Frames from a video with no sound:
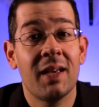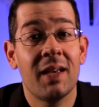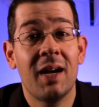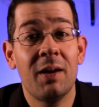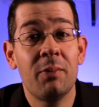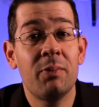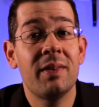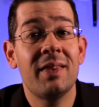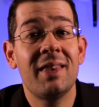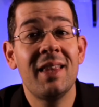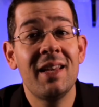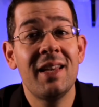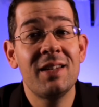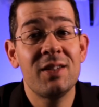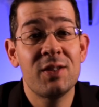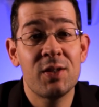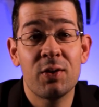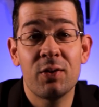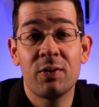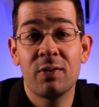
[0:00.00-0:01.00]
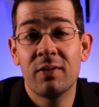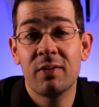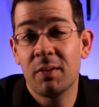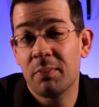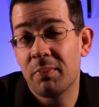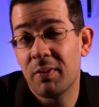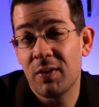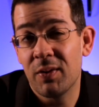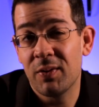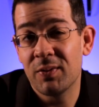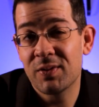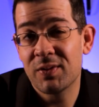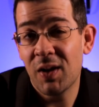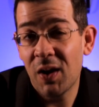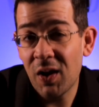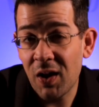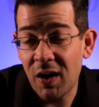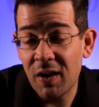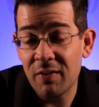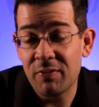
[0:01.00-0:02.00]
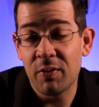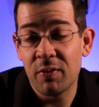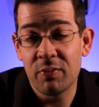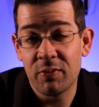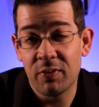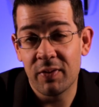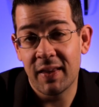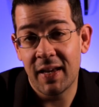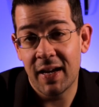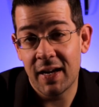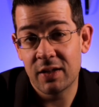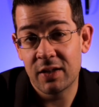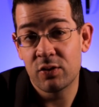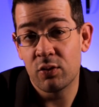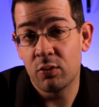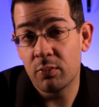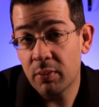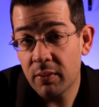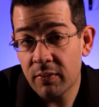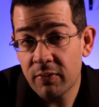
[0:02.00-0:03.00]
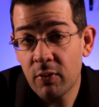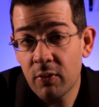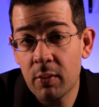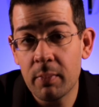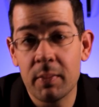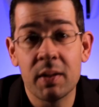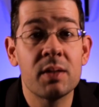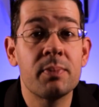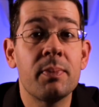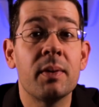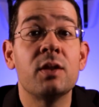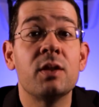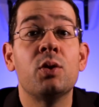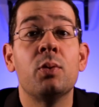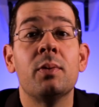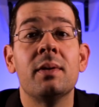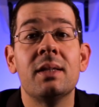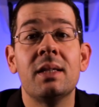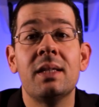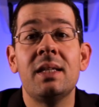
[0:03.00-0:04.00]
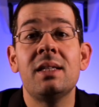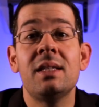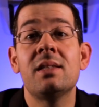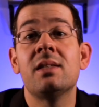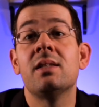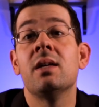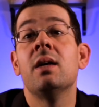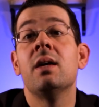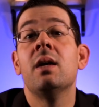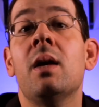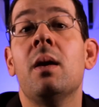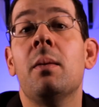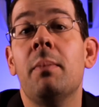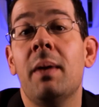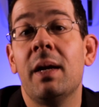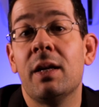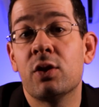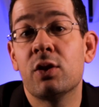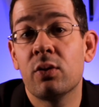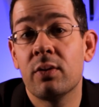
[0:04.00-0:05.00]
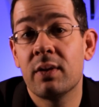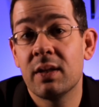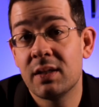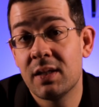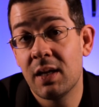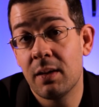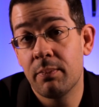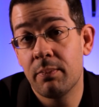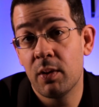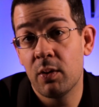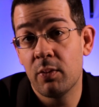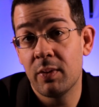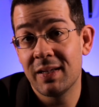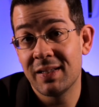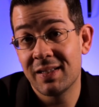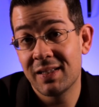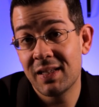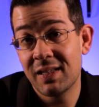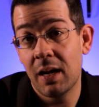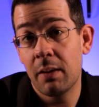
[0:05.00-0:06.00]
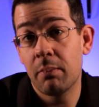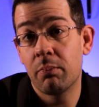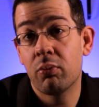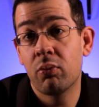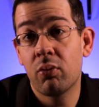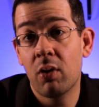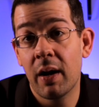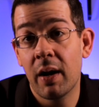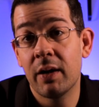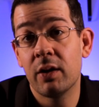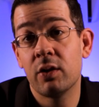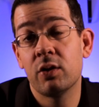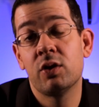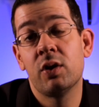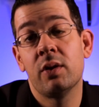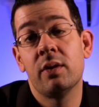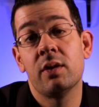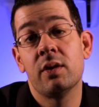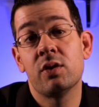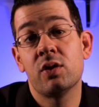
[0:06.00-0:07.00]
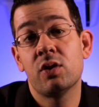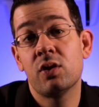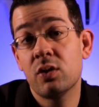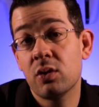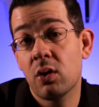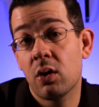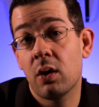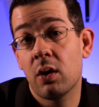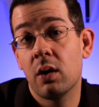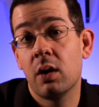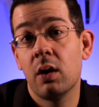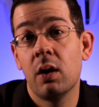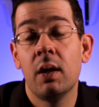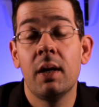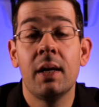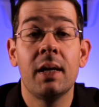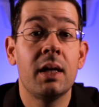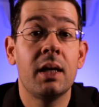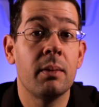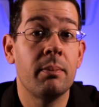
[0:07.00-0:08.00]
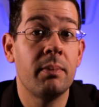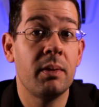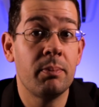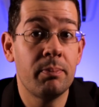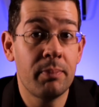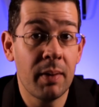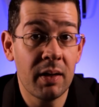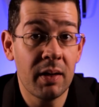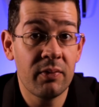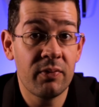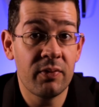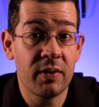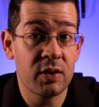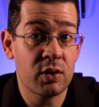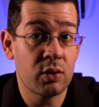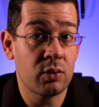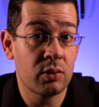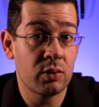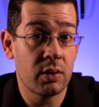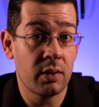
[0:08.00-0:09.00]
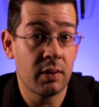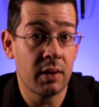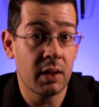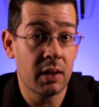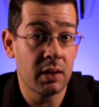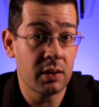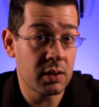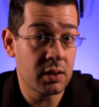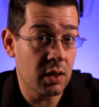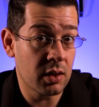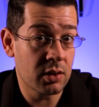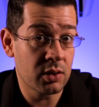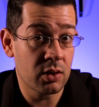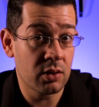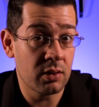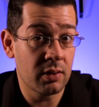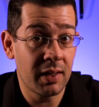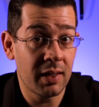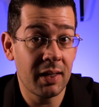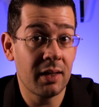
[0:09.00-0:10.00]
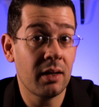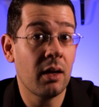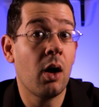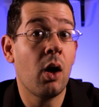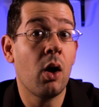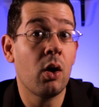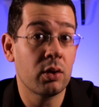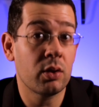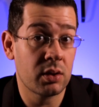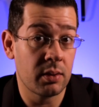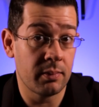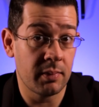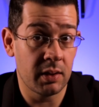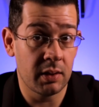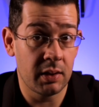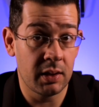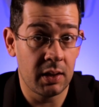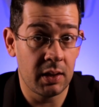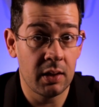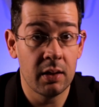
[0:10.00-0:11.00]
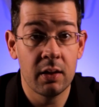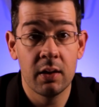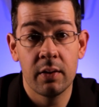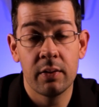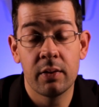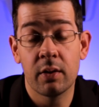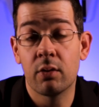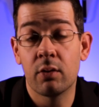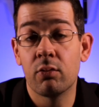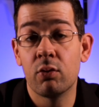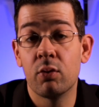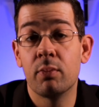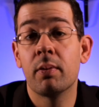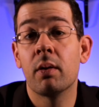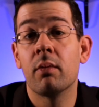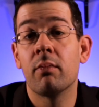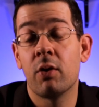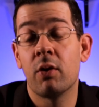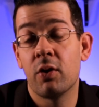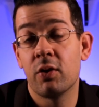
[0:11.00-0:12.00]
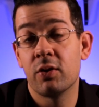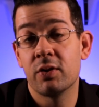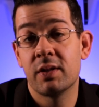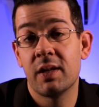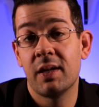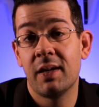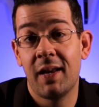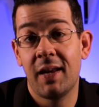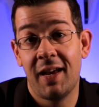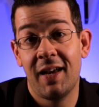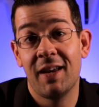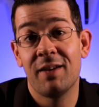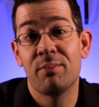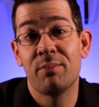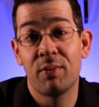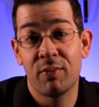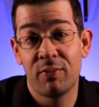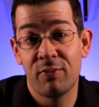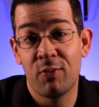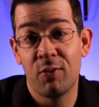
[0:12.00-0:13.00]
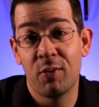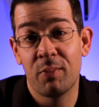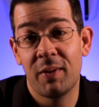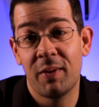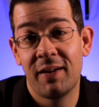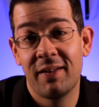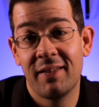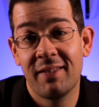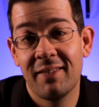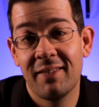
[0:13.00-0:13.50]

I would then turn the pulse off for the actual performance, but to at least make sure the tempo is set prior to the start can be beneficial to the conductor and ultimately the group rehearsing and performing.